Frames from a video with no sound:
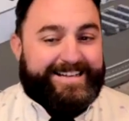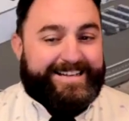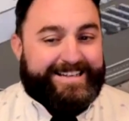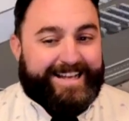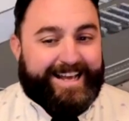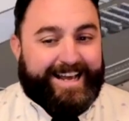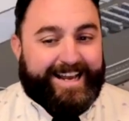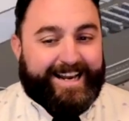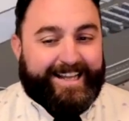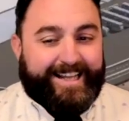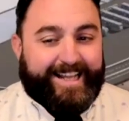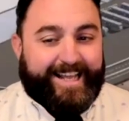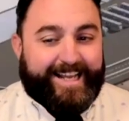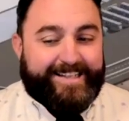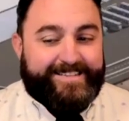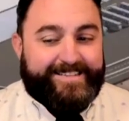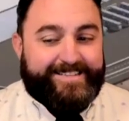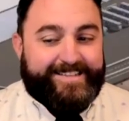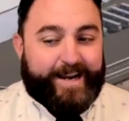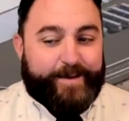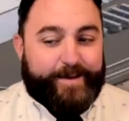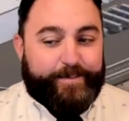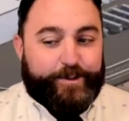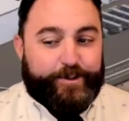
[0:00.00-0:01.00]
Not a lot of
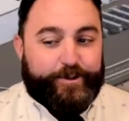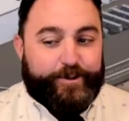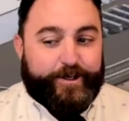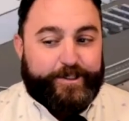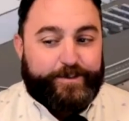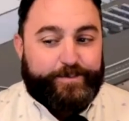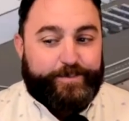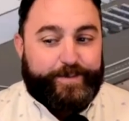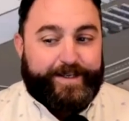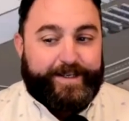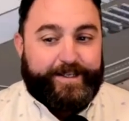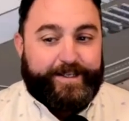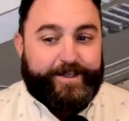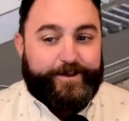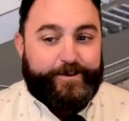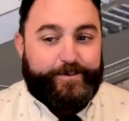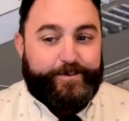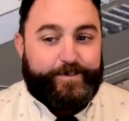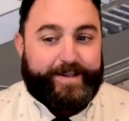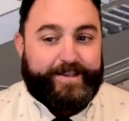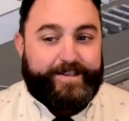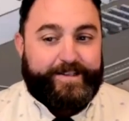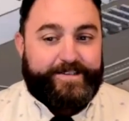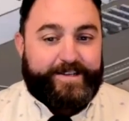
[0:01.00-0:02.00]
Cybertrucks being
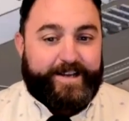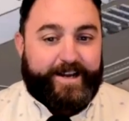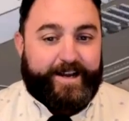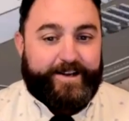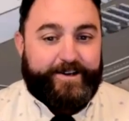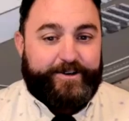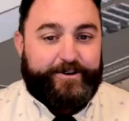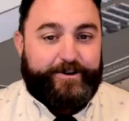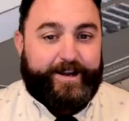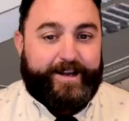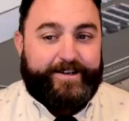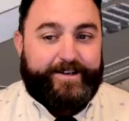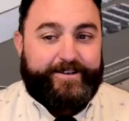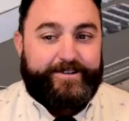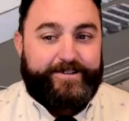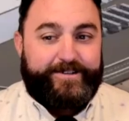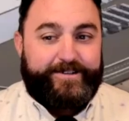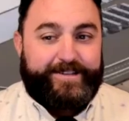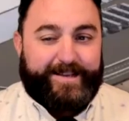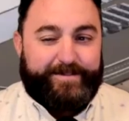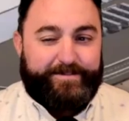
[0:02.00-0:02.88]
used by these contractors.